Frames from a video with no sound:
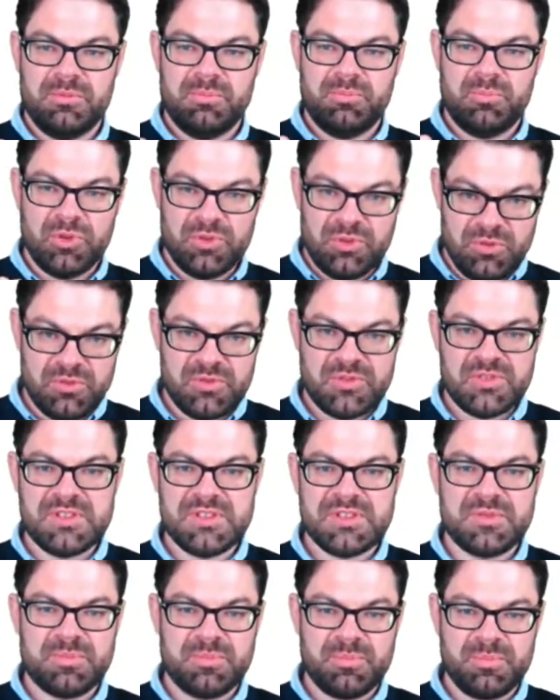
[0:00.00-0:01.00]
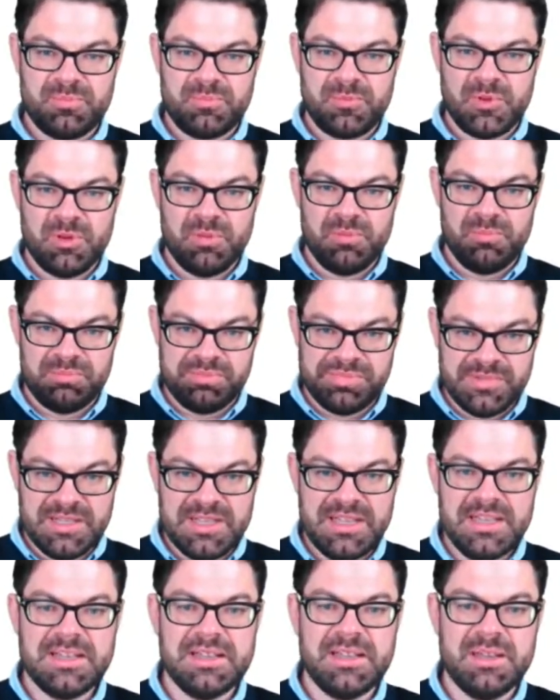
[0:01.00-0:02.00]
producers
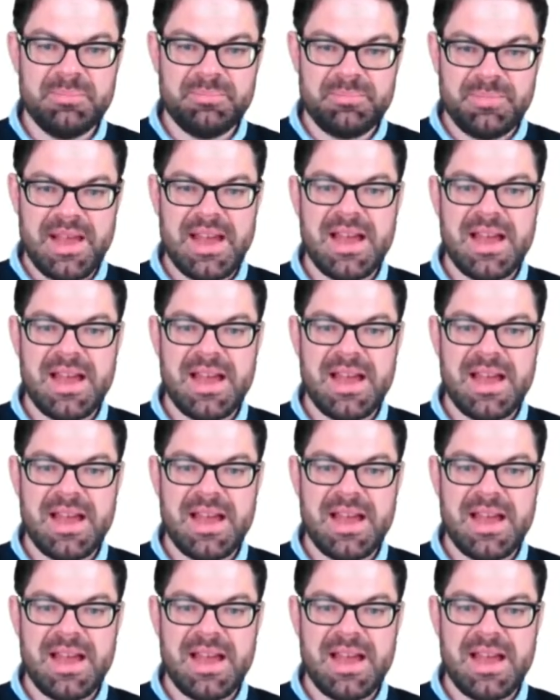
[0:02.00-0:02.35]
completely